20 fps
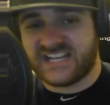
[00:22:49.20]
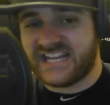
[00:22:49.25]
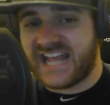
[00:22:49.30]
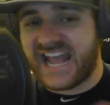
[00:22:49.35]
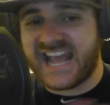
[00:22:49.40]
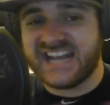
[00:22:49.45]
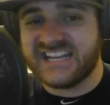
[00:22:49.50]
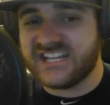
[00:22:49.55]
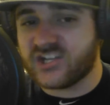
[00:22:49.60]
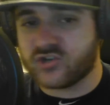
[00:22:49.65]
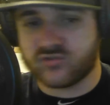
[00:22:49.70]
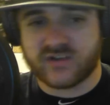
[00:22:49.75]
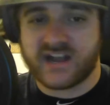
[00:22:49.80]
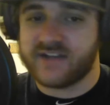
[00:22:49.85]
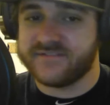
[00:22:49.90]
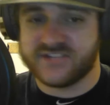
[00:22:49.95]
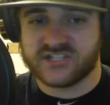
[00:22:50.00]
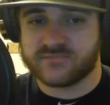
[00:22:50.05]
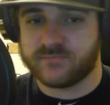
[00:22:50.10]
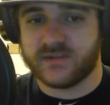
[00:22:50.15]
any
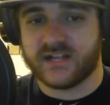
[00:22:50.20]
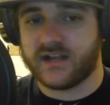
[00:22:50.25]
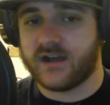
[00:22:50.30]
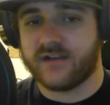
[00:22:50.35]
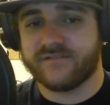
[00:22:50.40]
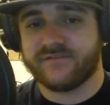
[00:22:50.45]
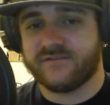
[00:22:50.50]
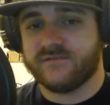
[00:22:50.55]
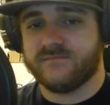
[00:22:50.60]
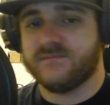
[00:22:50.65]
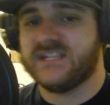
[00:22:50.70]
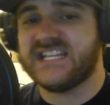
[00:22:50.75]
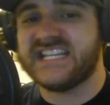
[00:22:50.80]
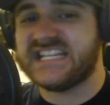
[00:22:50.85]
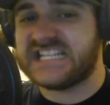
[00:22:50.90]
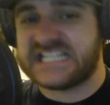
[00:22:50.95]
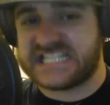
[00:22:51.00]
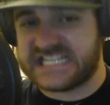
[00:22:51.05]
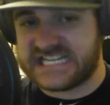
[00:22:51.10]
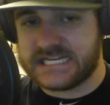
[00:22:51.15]
crowd this playoff.
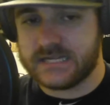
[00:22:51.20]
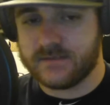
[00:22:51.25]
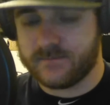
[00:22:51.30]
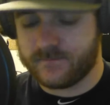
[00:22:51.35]
Easy.